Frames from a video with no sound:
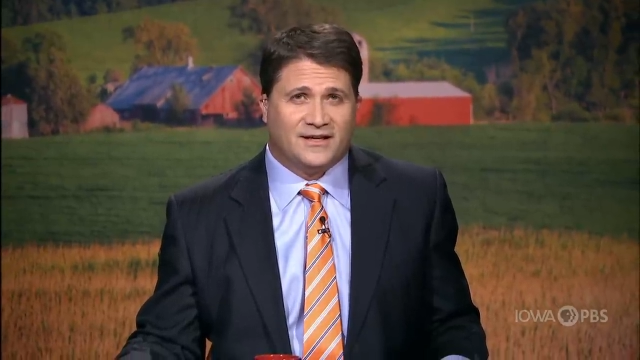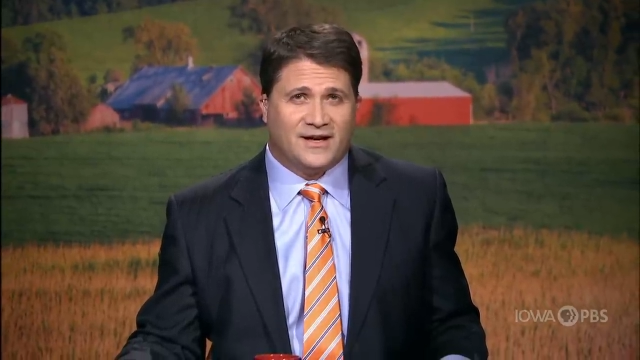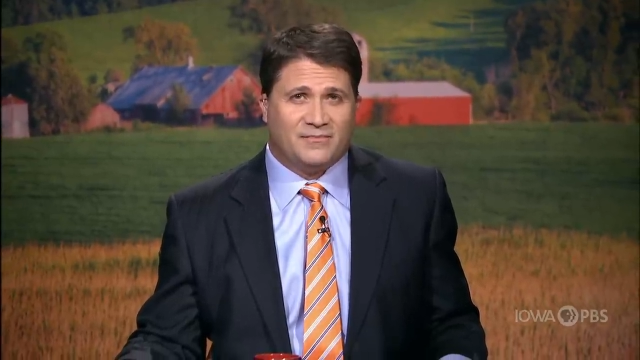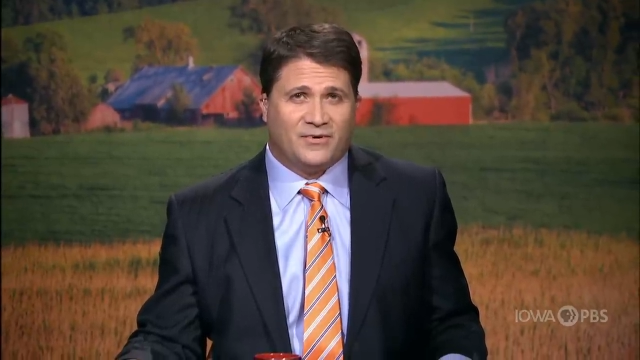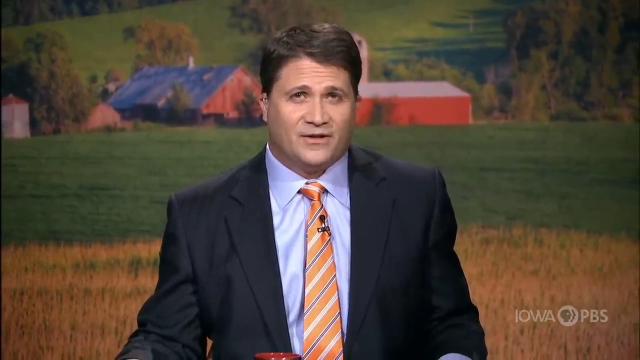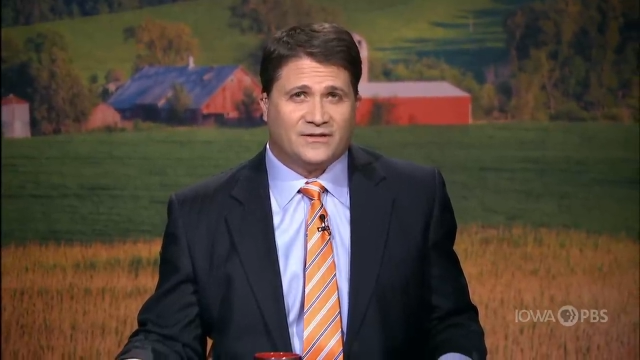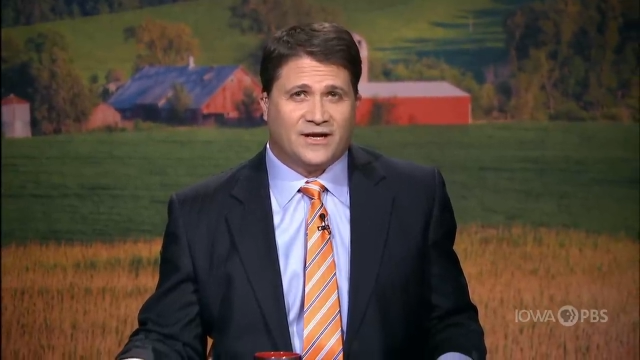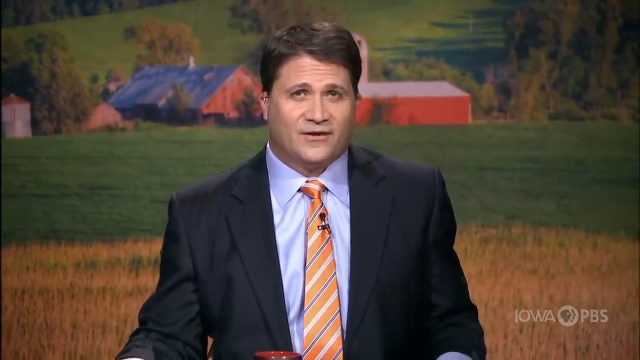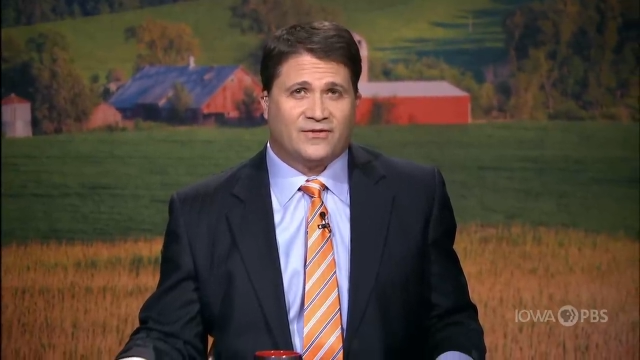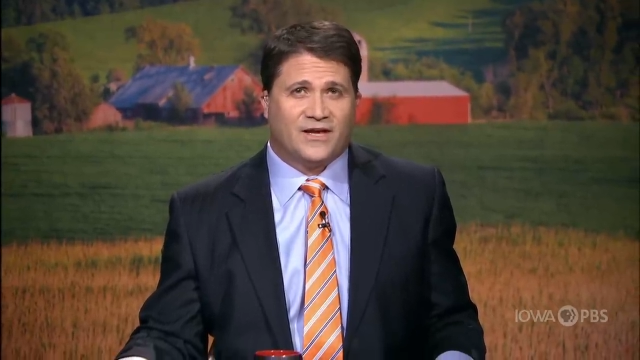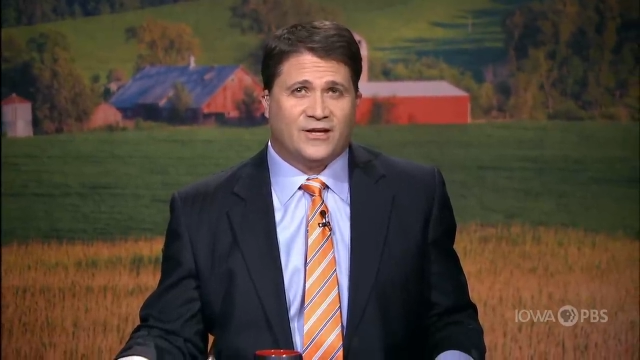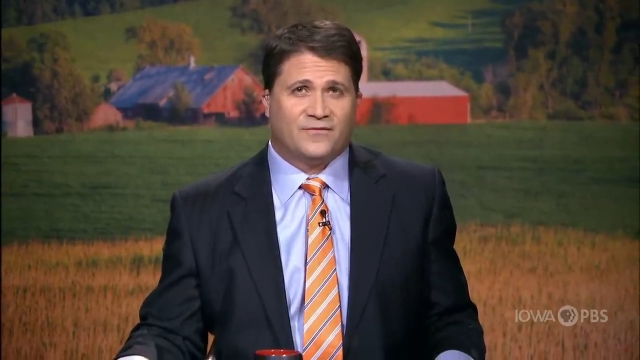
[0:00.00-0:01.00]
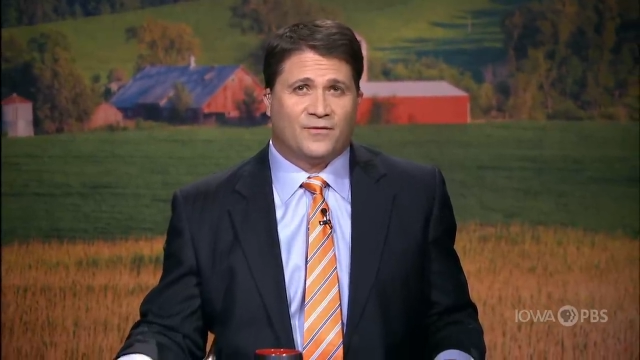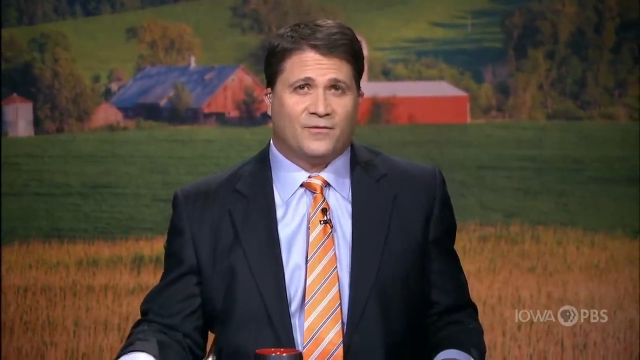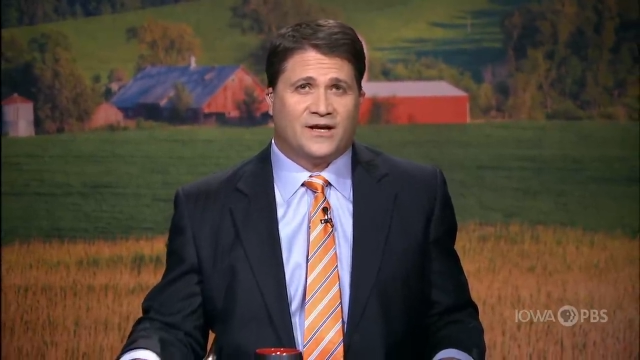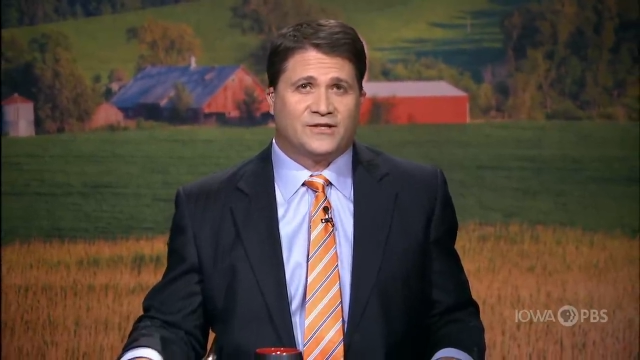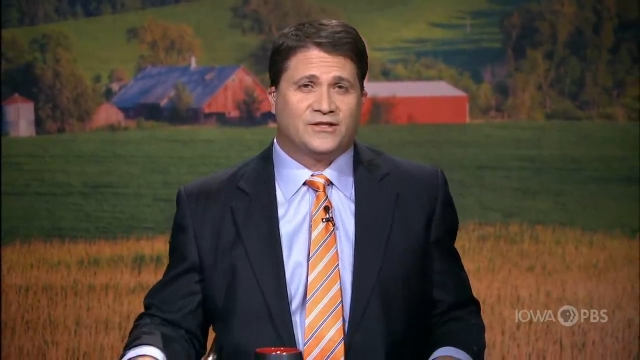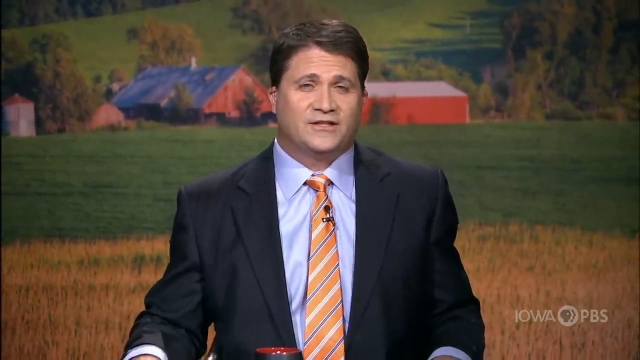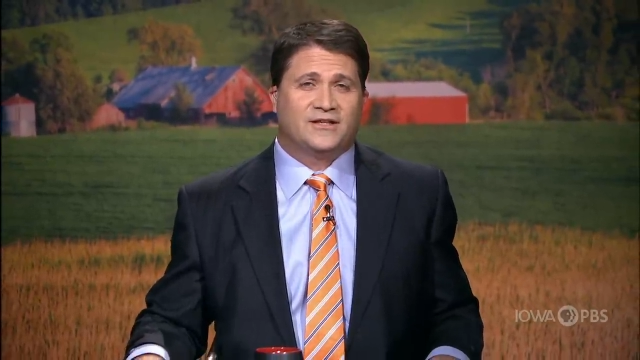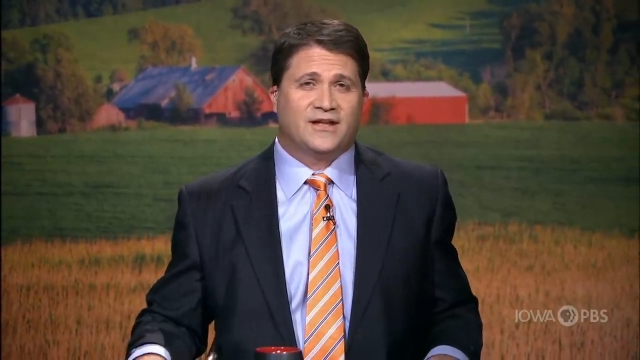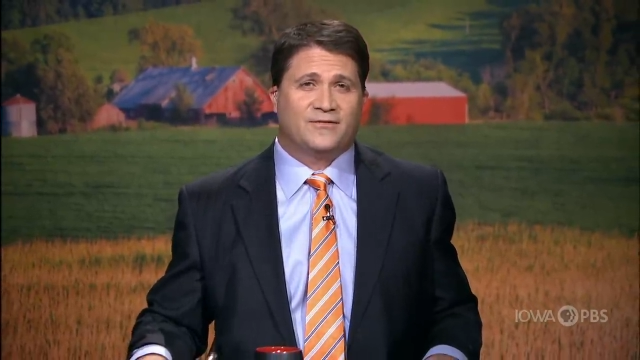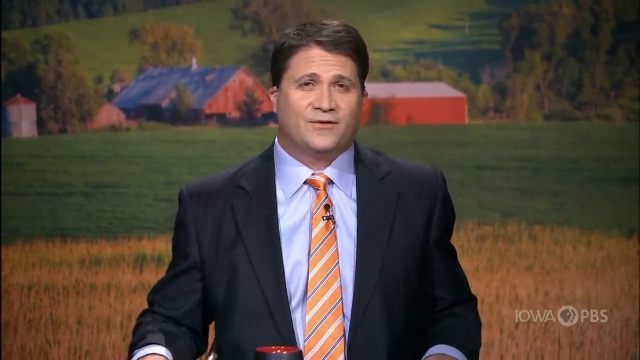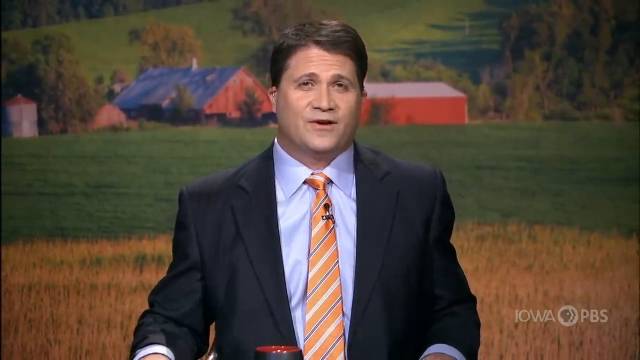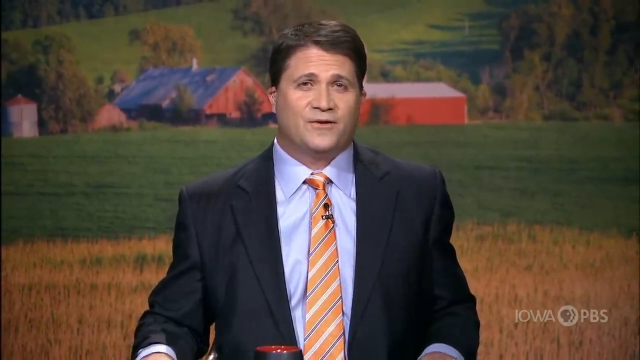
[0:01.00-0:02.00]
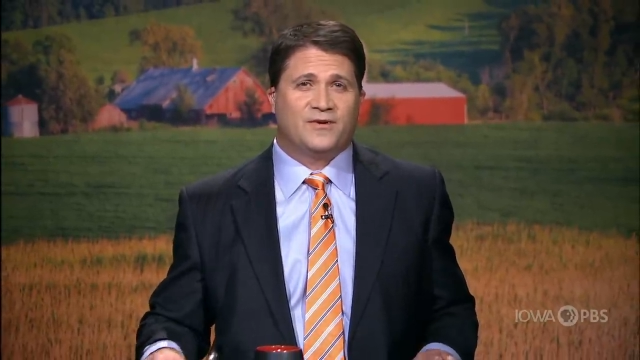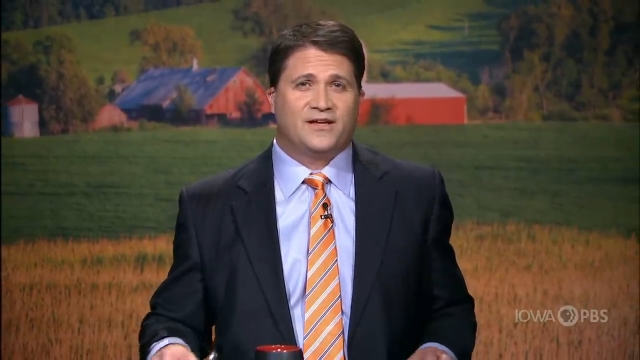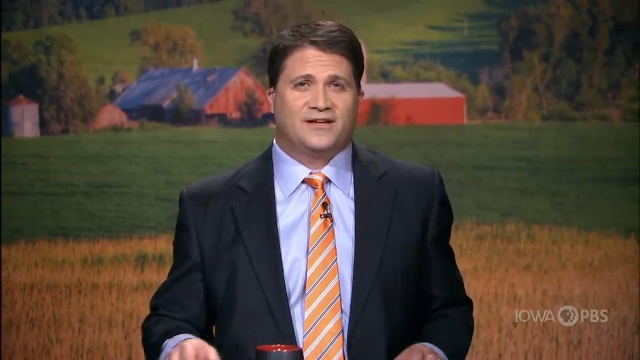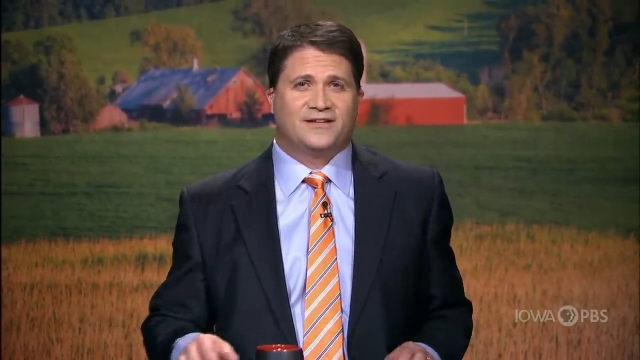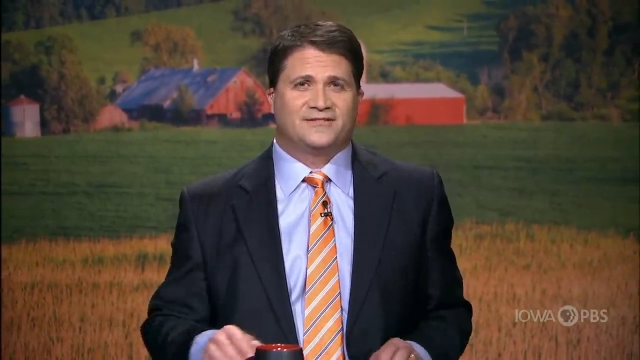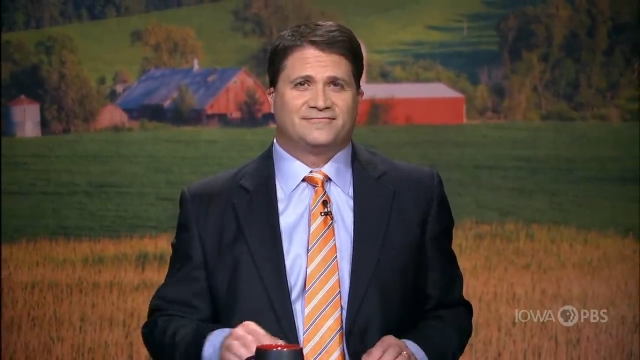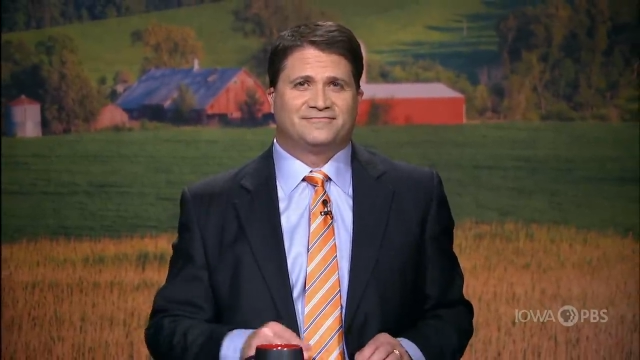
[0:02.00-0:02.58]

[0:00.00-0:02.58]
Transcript: I'm Paul Yeager. Thank you for watching and have a great week.